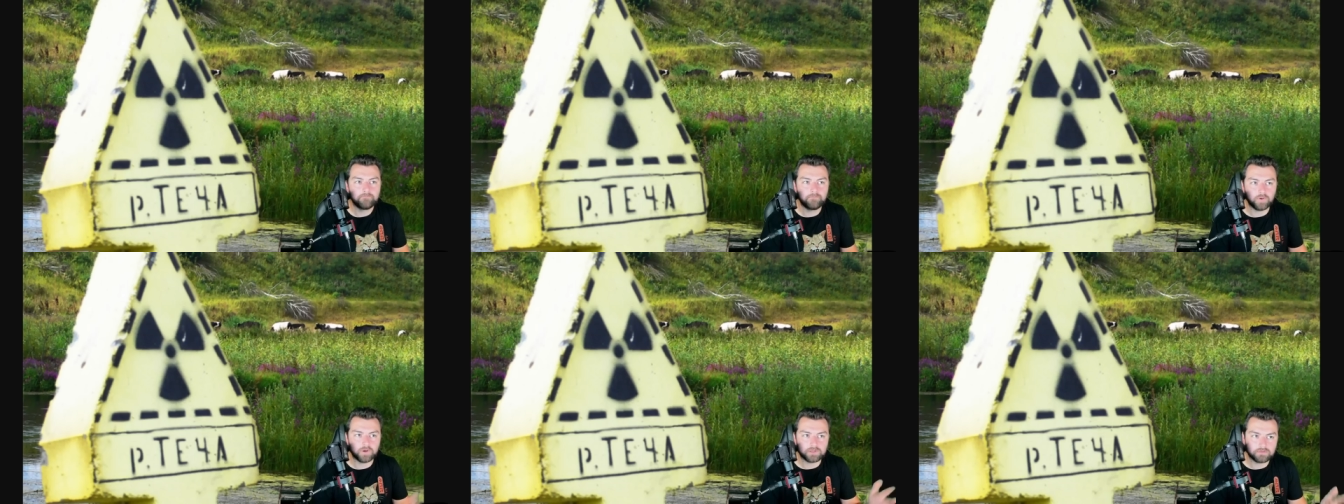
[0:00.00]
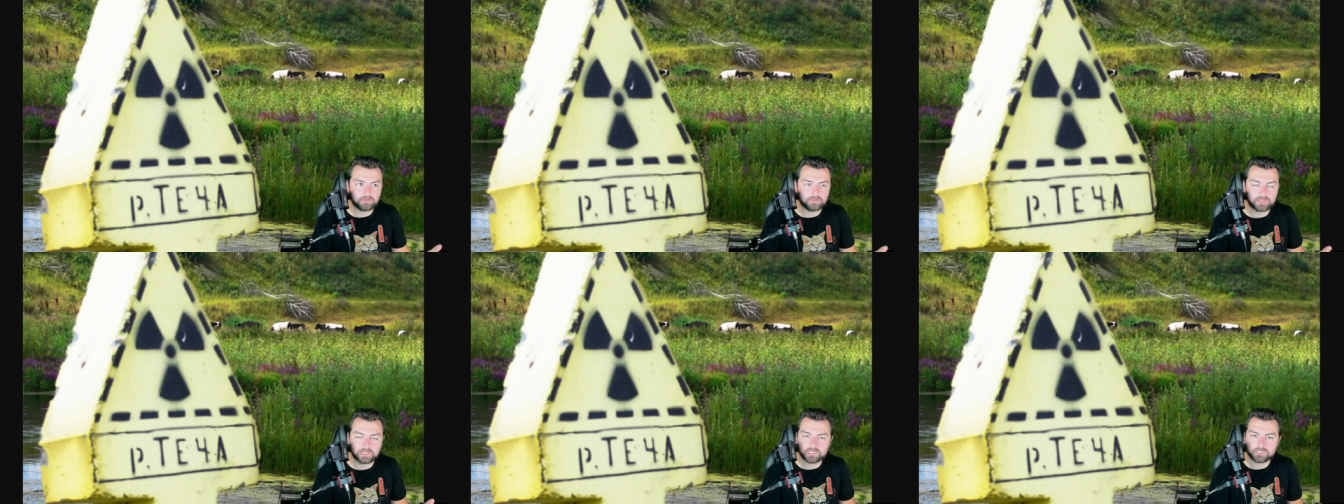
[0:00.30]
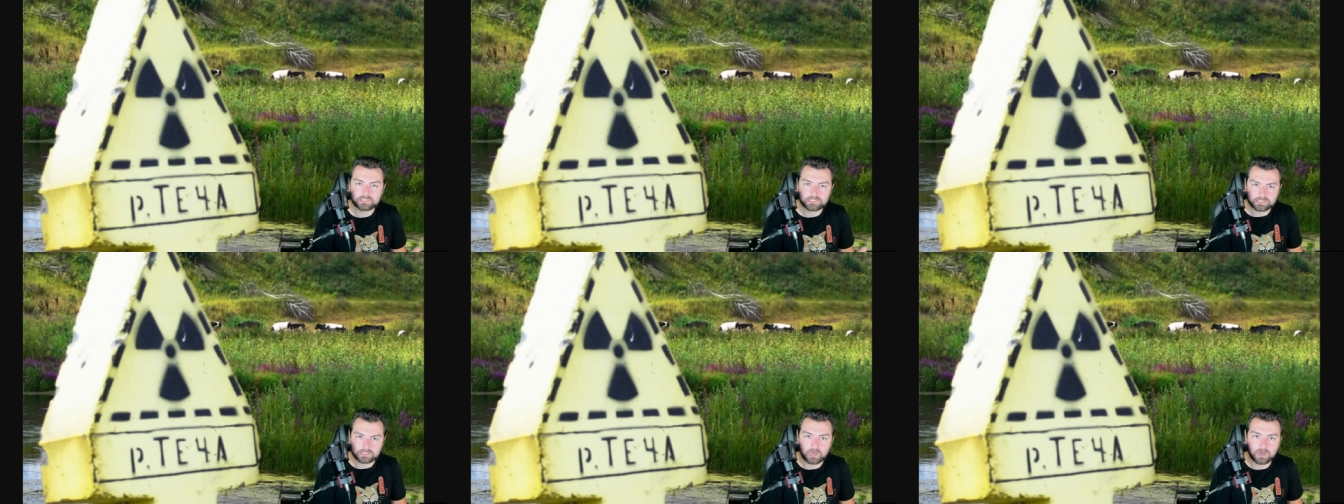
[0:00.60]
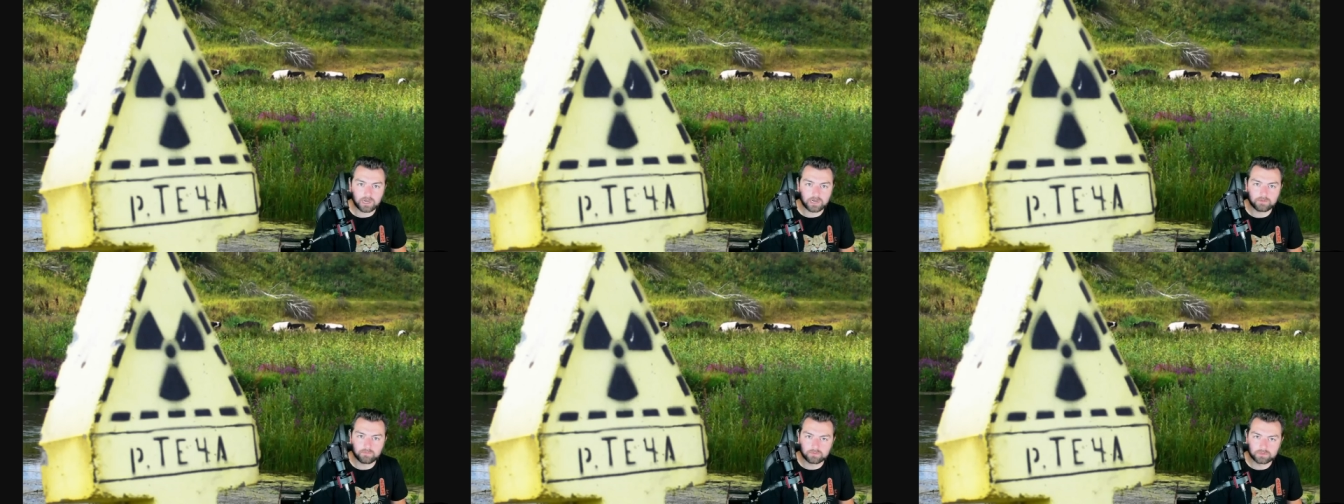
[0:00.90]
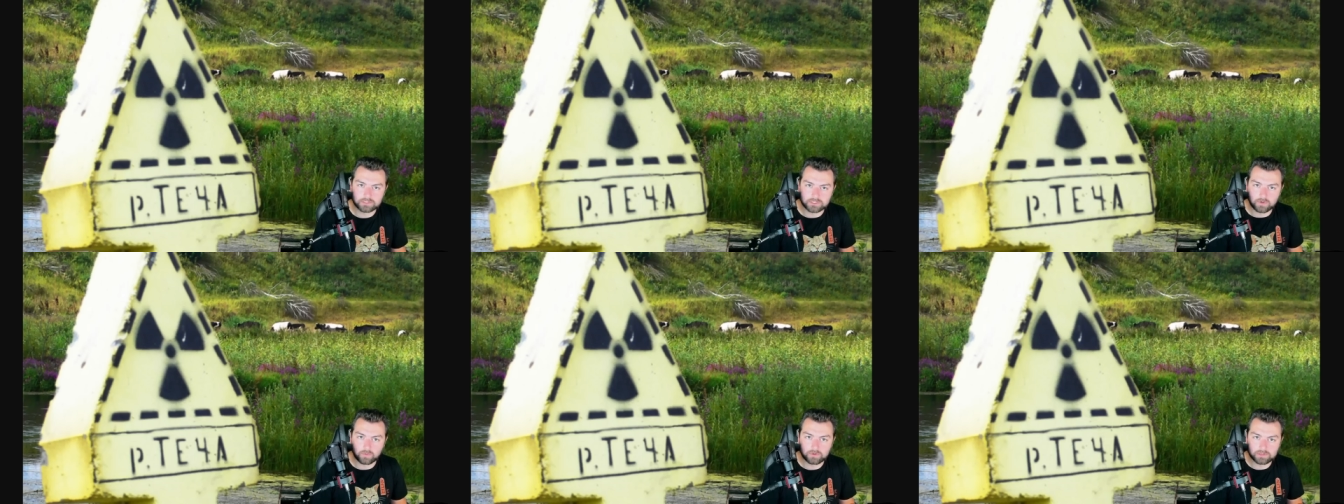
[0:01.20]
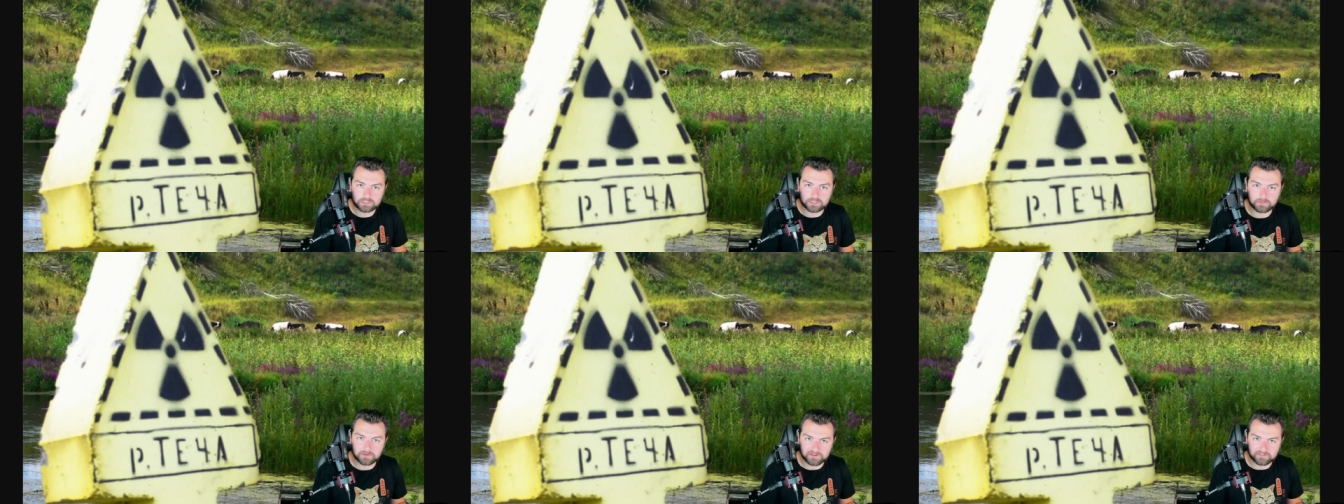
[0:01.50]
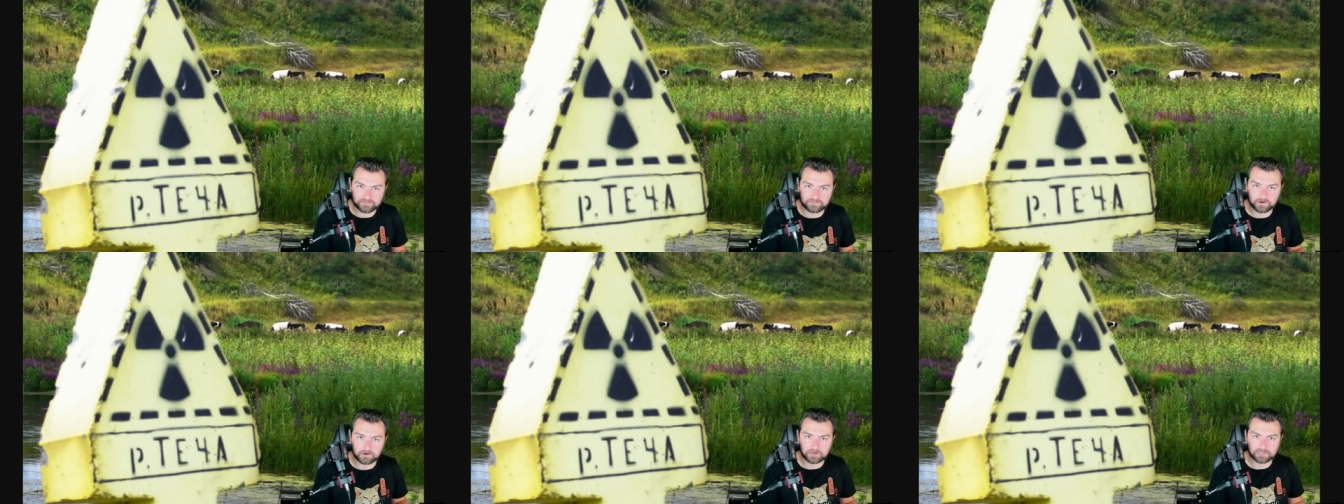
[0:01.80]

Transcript: but this time was going to be very